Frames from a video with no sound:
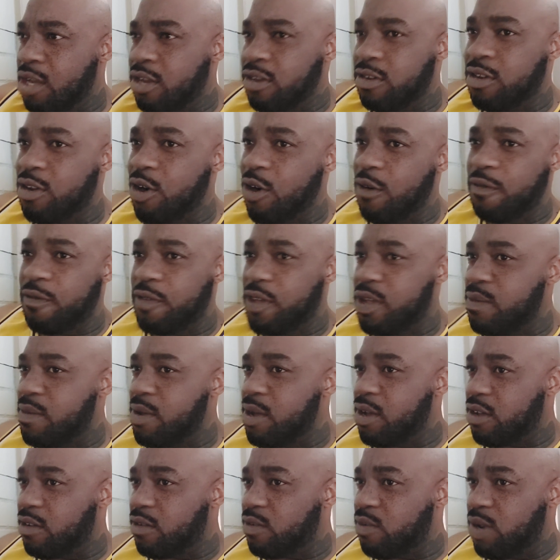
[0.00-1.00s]
And no
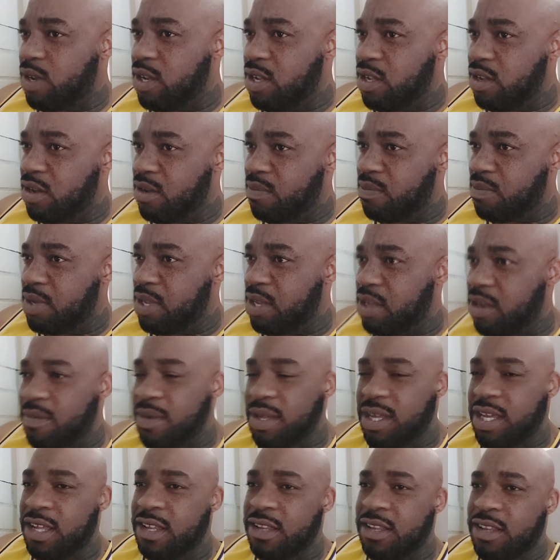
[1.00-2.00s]
female's really going to be there
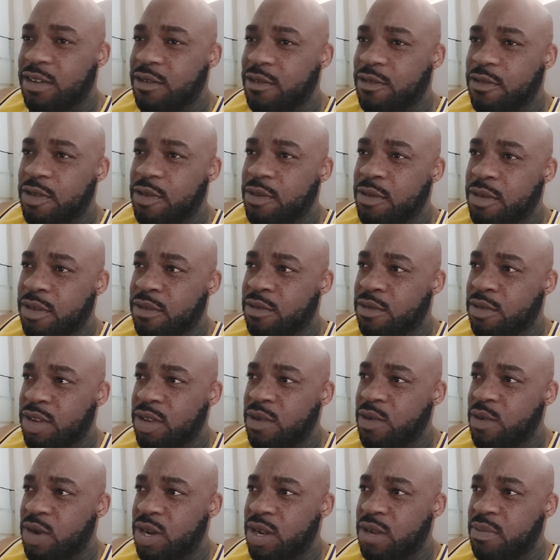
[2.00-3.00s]
because no females
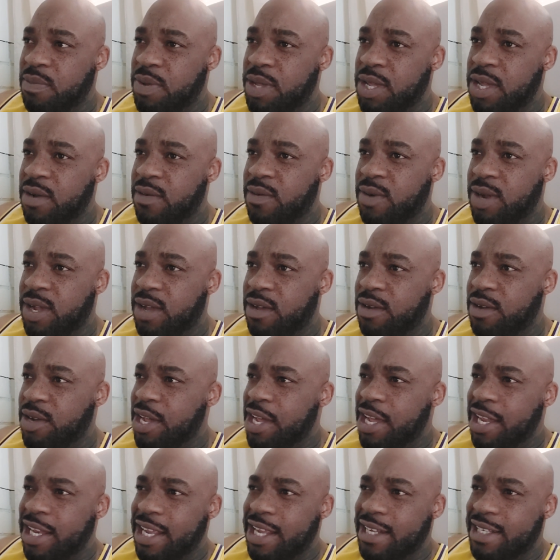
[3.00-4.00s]
really want to be around
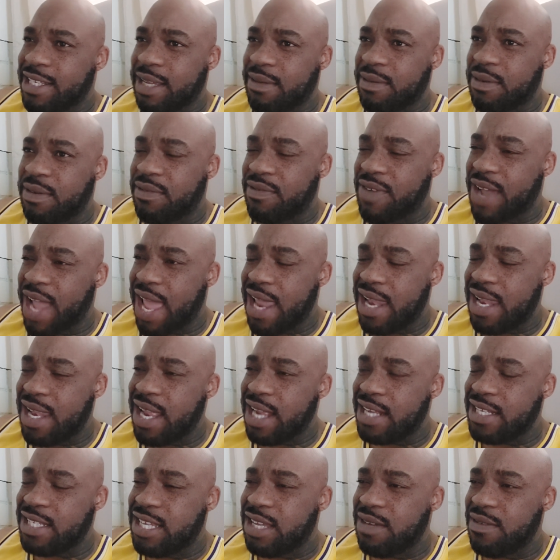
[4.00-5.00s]
that type of violent
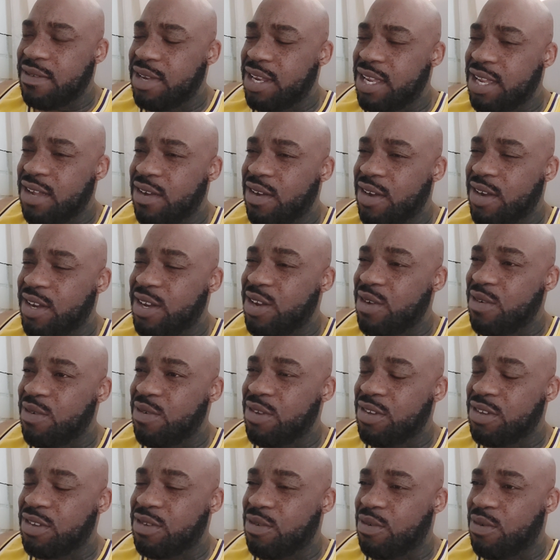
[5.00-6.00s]
activity. They already know
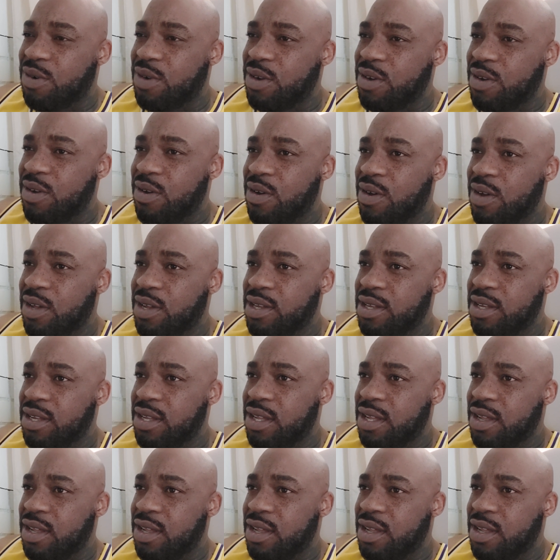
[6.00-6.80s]
what's going on.